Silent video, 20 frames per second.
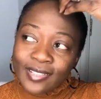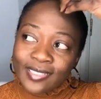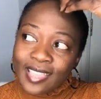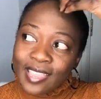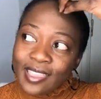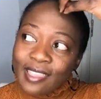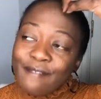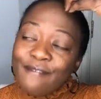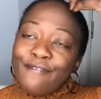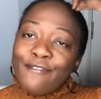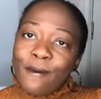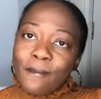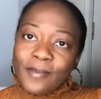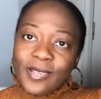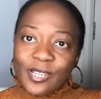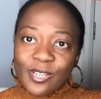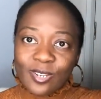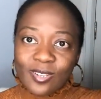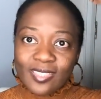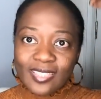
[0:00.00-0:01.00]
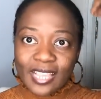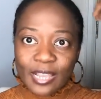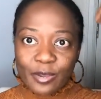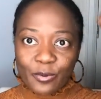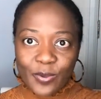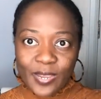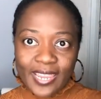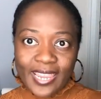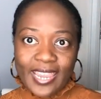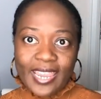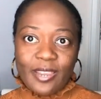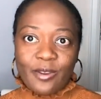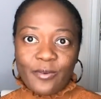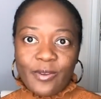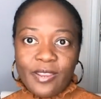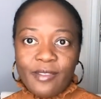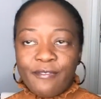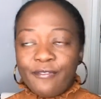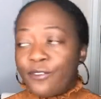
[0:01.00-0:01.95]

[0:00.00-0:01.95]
the information that we carry,